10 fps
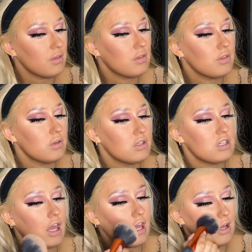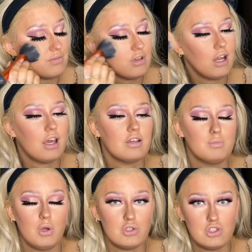the day. I feel like
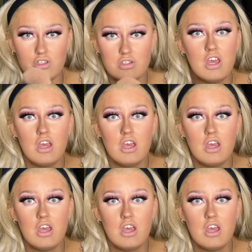blush just